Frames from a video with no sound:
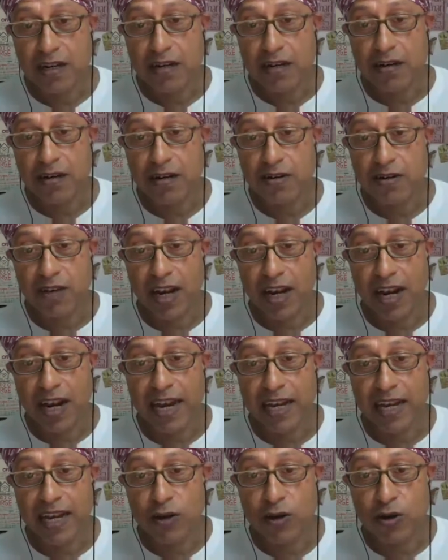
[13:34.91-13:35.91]

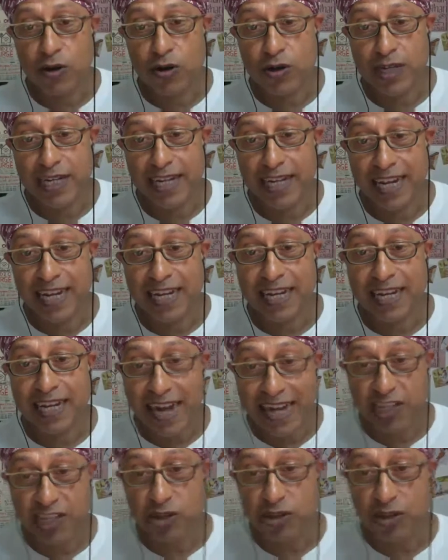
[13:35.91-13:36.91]
rely on daily
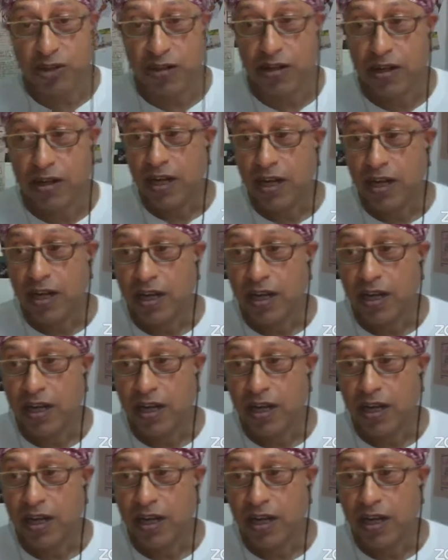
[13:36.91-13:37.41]
ration.